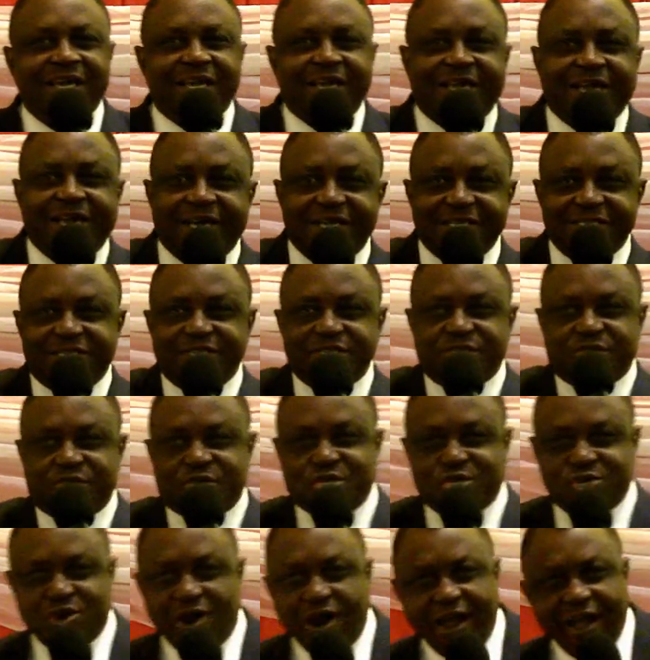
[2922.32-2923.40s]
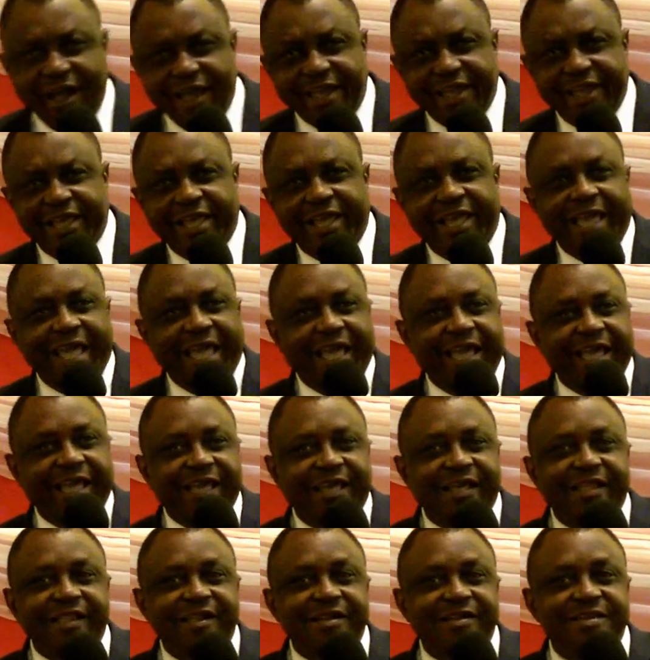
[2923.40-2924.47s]
can destroy
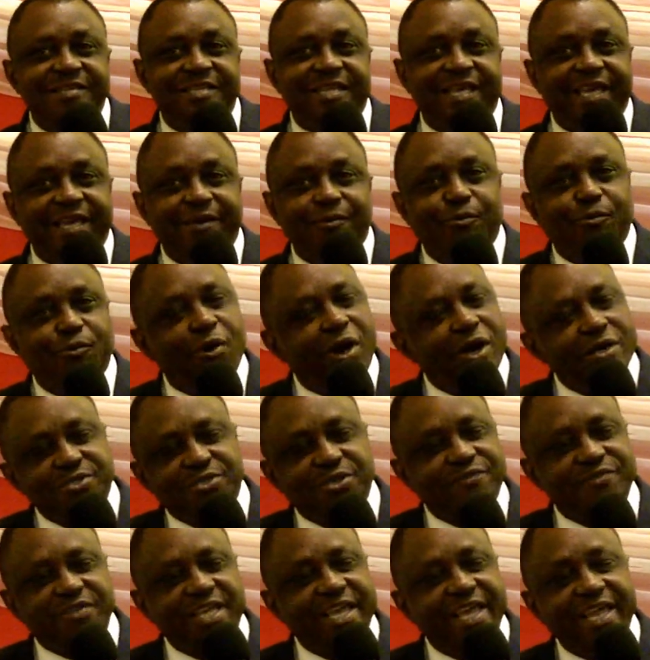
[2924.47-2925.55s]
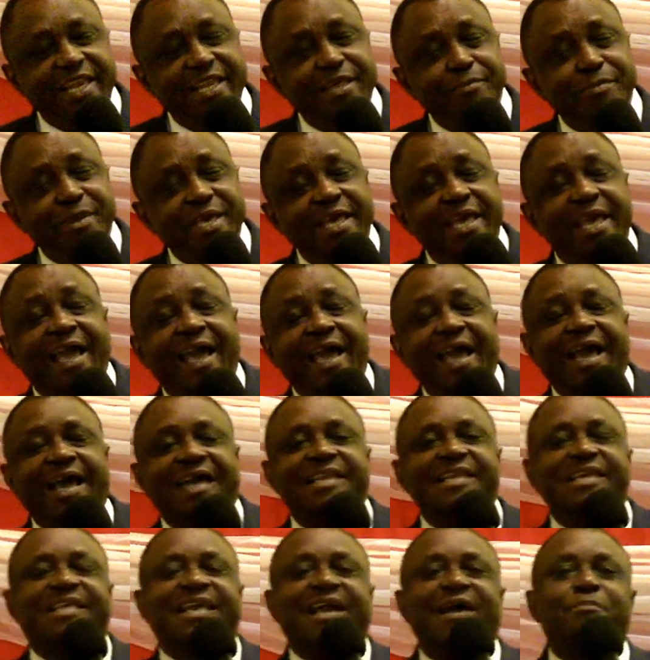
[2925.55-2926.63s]
the works of the enemy, and
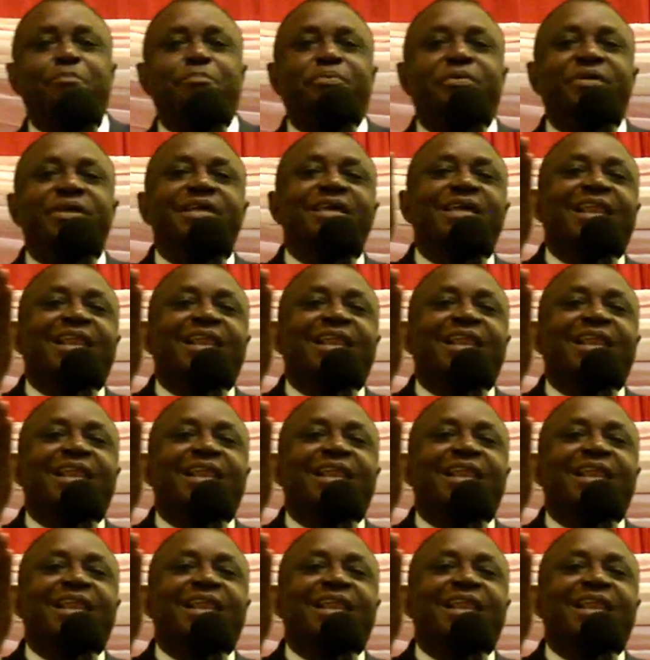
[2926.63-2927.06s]
it can bring